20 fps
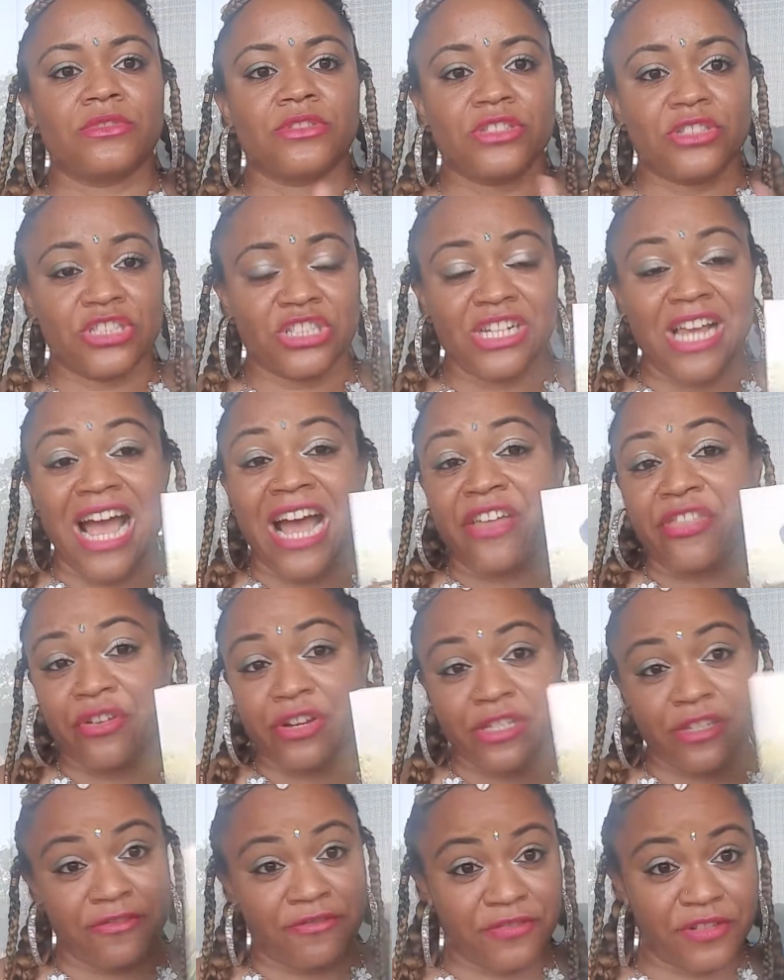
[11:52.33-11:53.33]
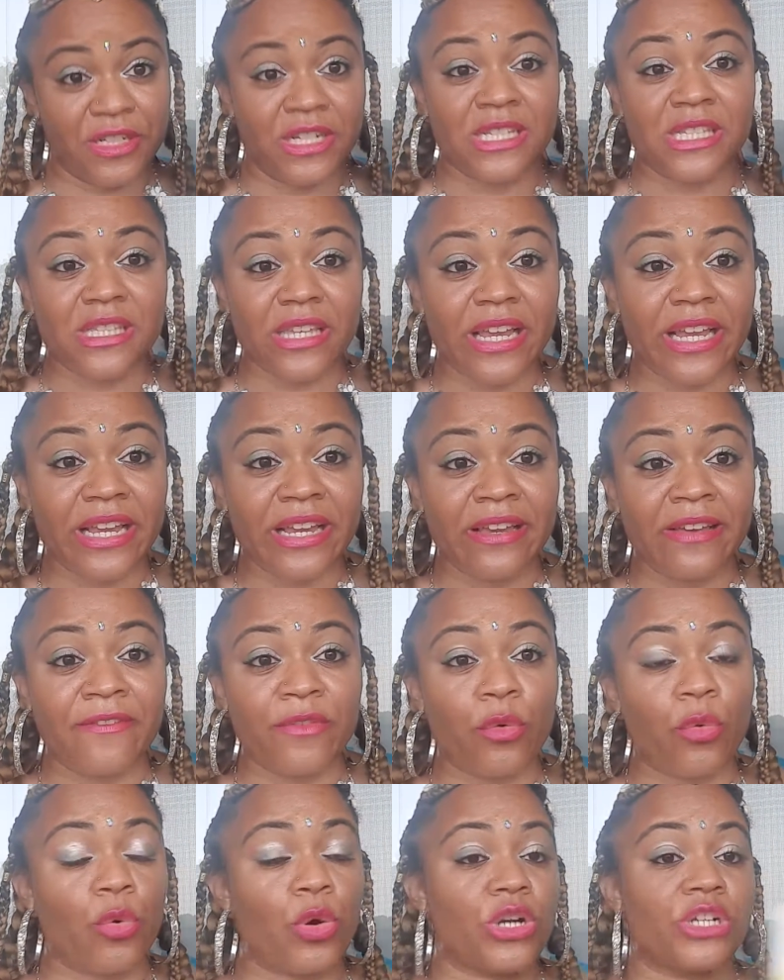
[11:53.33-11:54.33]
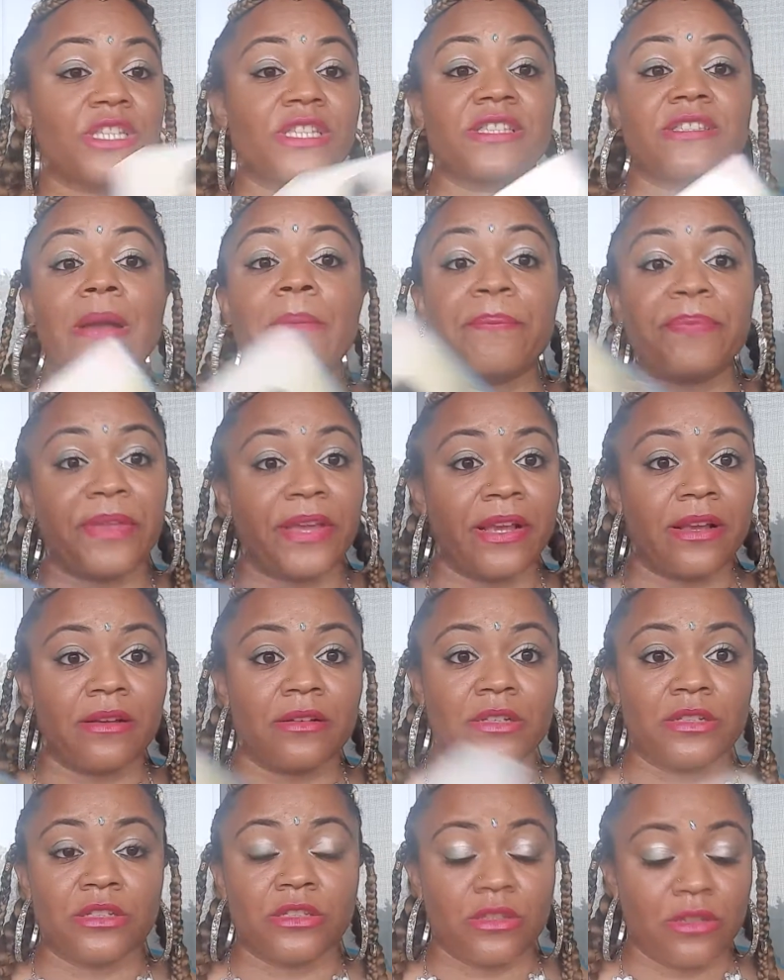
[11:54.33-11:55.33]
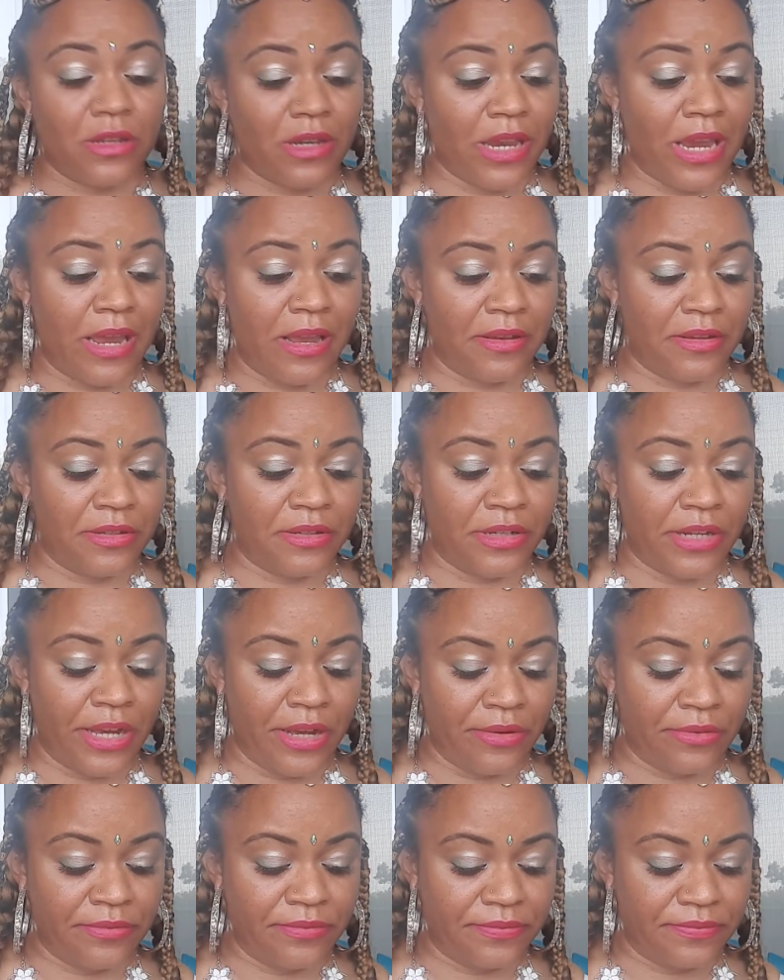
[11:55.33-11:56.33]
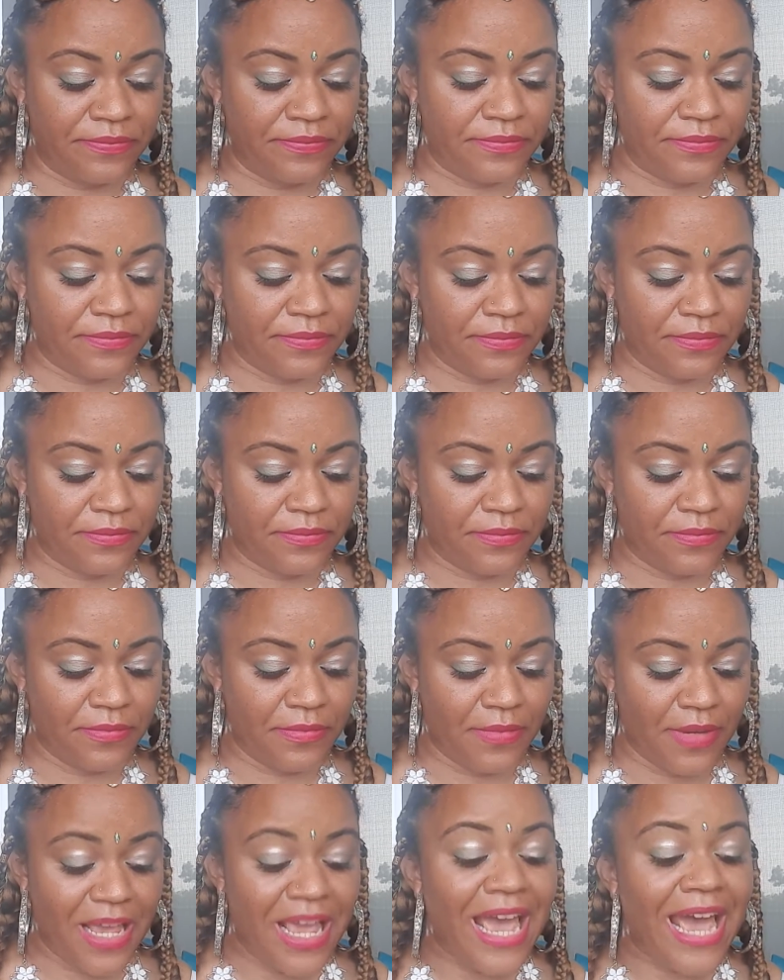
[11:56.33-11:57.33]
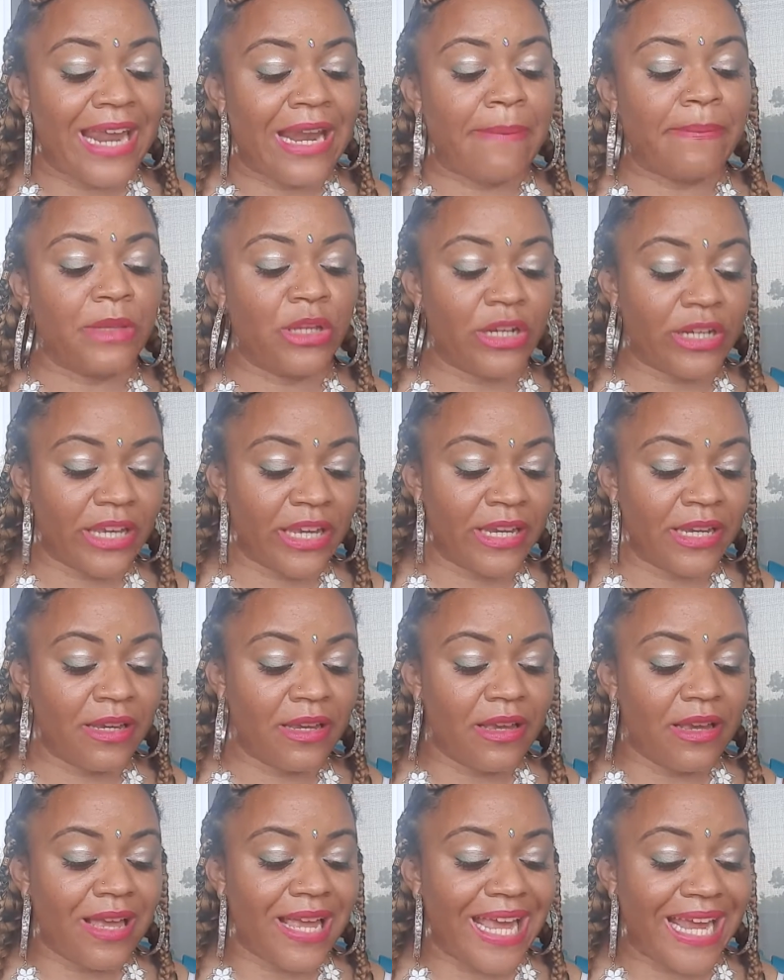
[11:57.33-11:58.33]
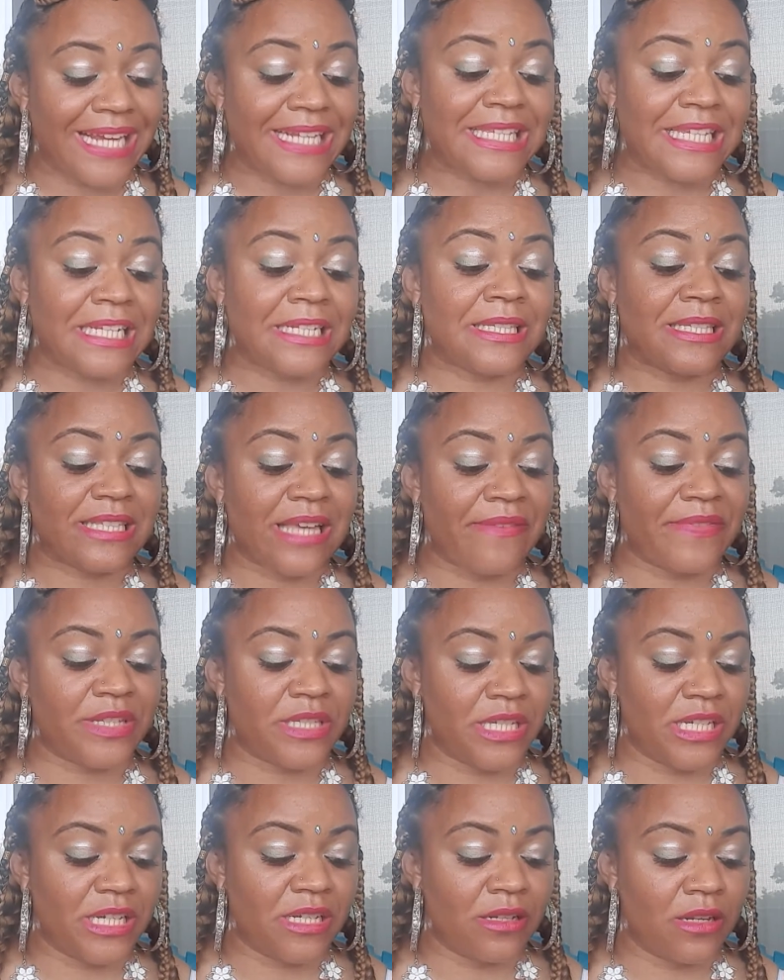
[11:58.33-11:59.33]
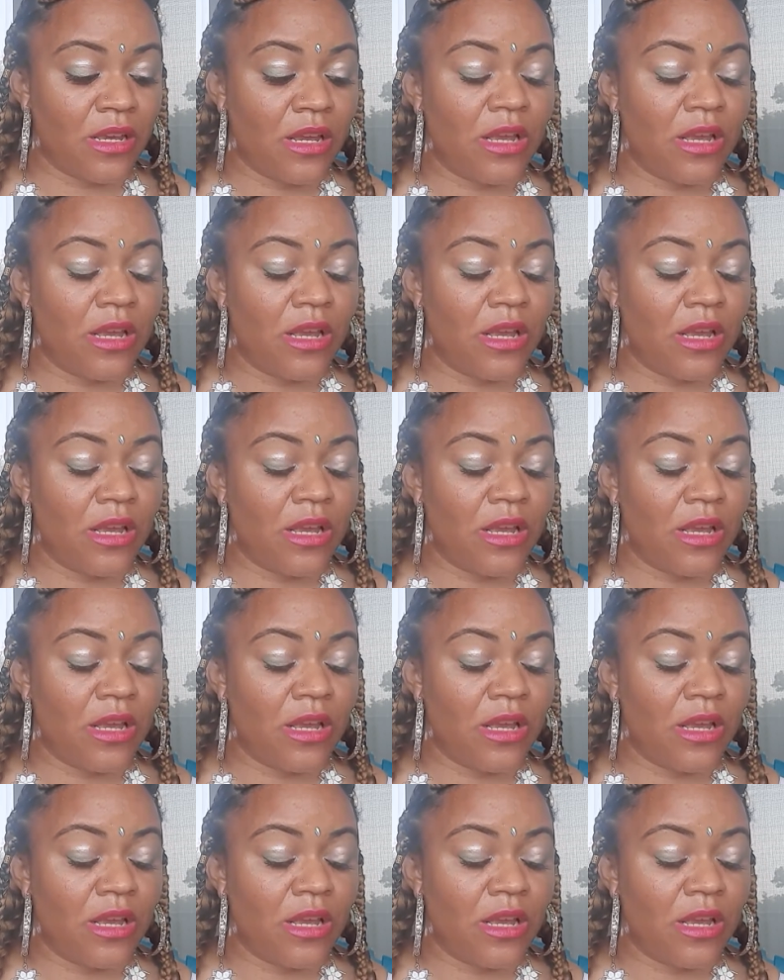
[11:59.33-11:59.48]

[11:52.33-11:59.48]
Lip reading: she either is a freed slave or something, you know. And I'm looking 1817.